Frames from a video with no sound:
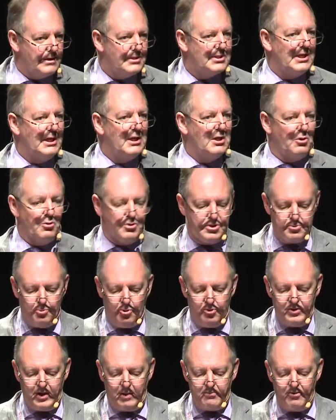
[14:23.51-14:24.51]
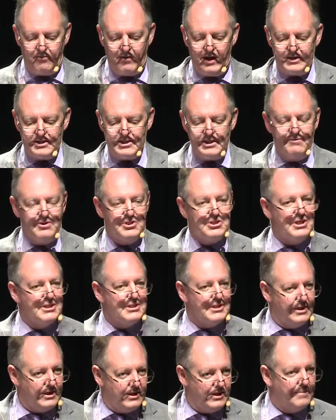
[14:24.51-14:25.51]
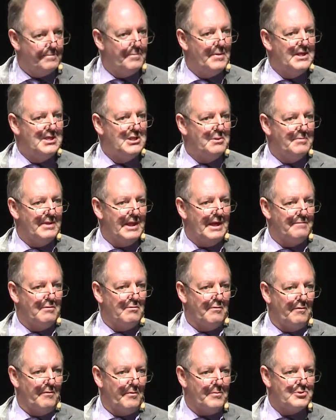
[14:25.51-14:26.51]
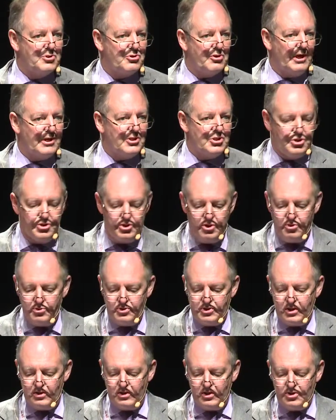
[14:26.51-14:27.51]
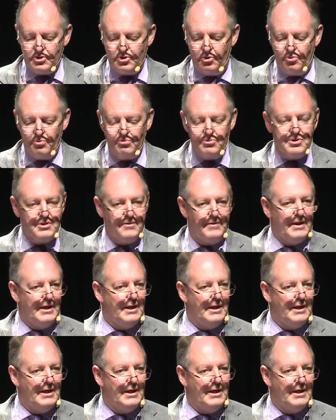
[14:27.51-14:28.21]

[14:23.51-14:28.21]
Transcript: a single or small number of activities, medium level of abstraction used in the tools.